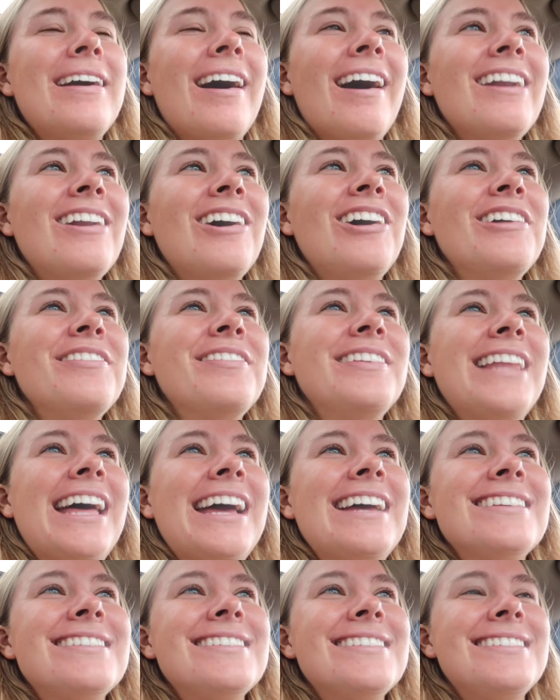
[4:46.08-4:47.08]
got all the
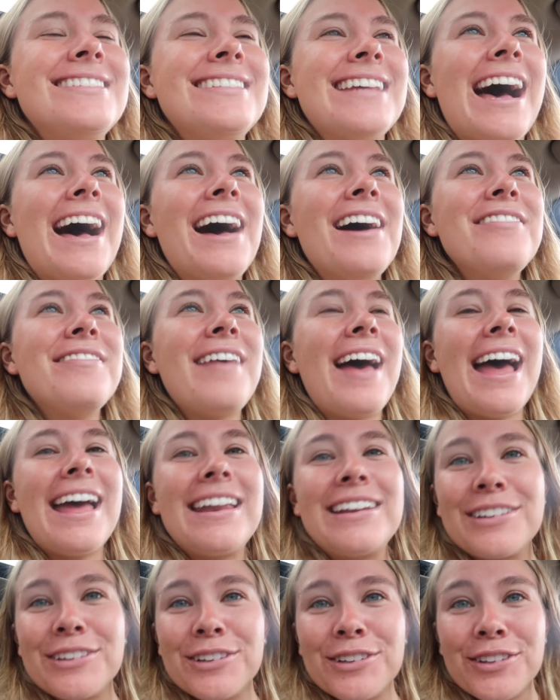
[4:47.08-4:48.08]
Leia's stuff
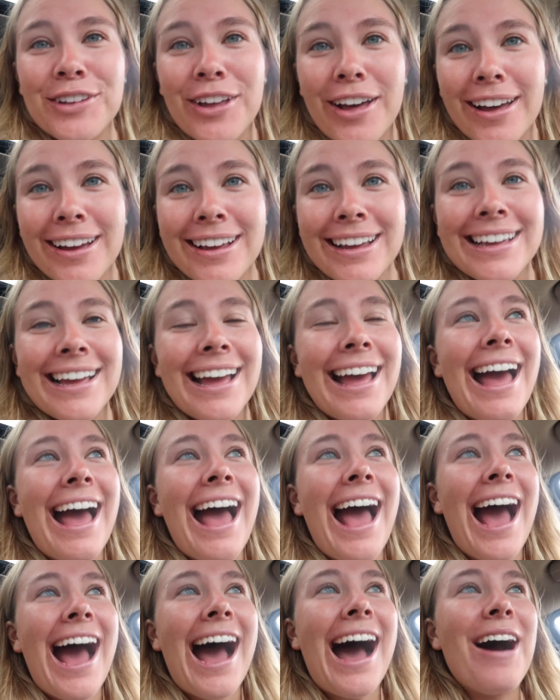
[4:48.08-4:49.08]
and look
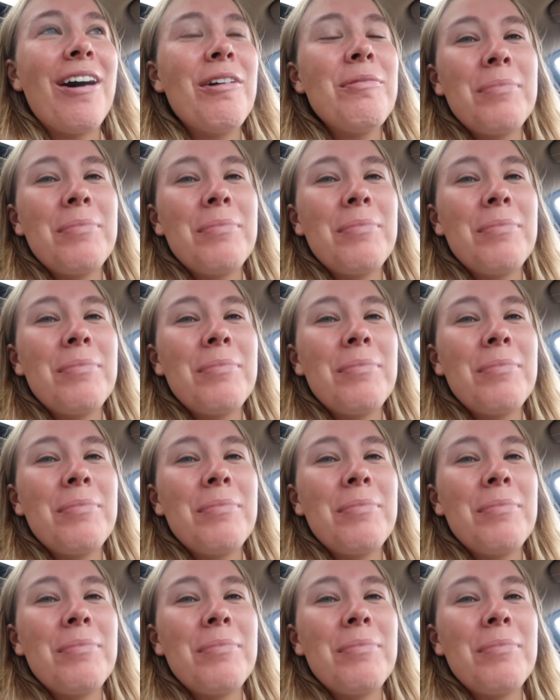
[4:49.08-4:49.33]
how